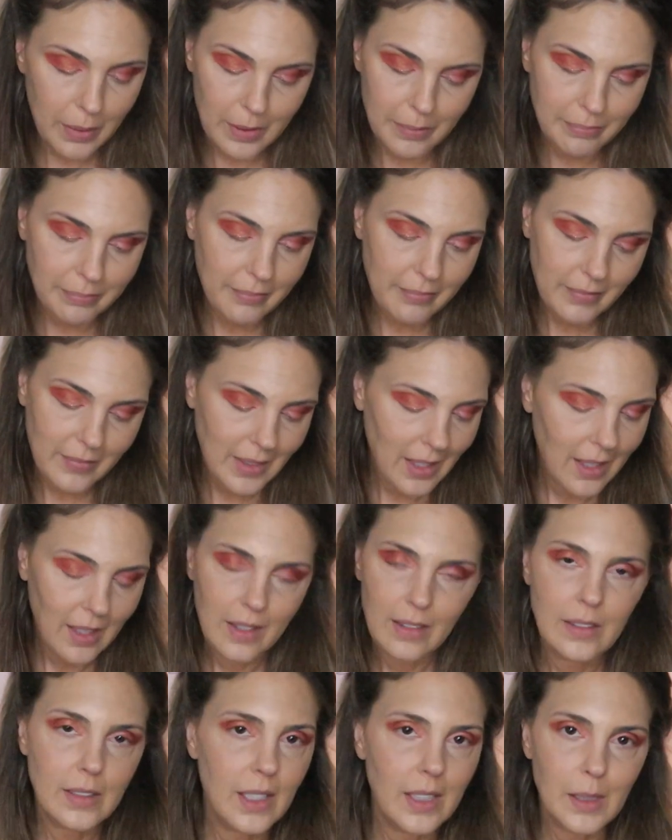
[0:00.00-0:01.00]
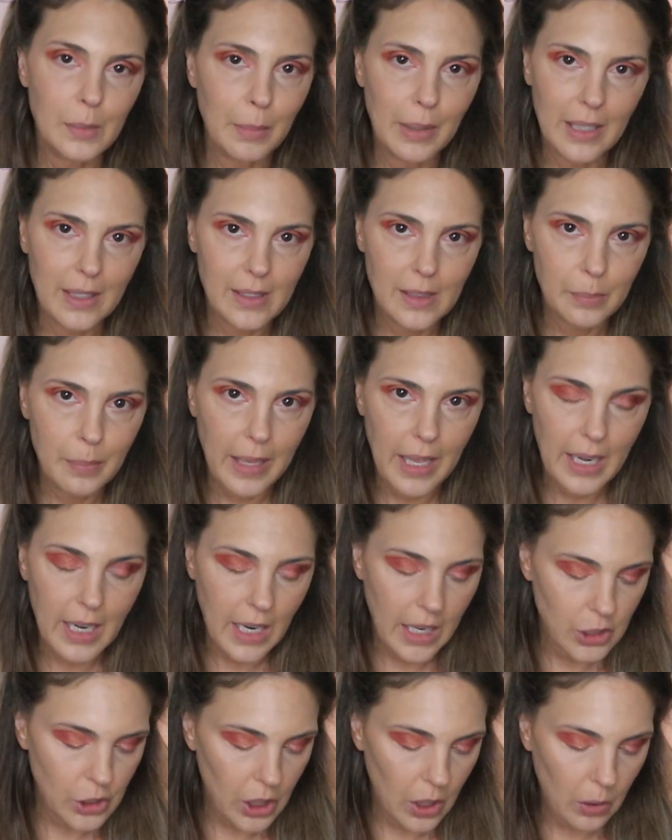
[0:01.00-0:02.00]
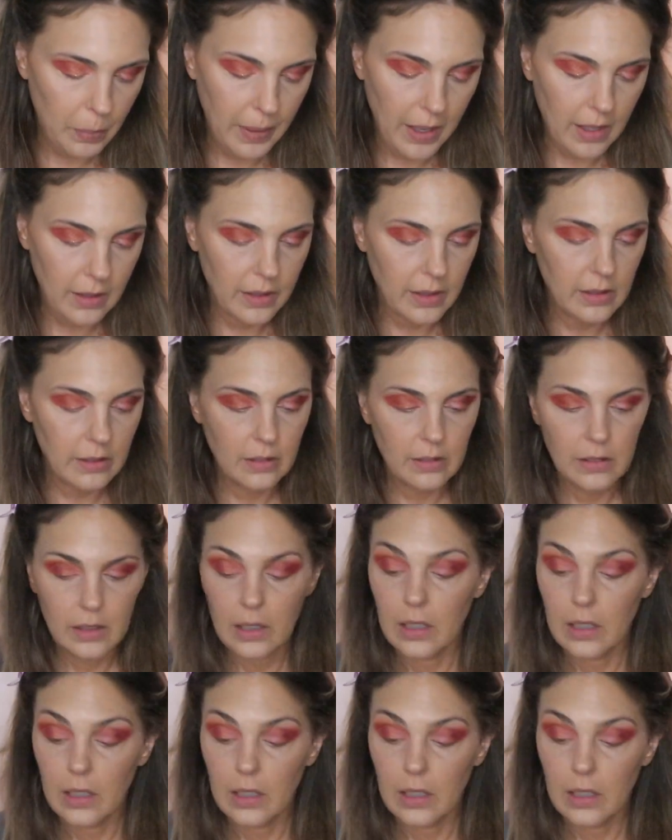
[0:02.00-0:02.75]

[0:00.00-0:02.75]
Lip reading: but it doesn't mean it's a bad eyeshadow palette.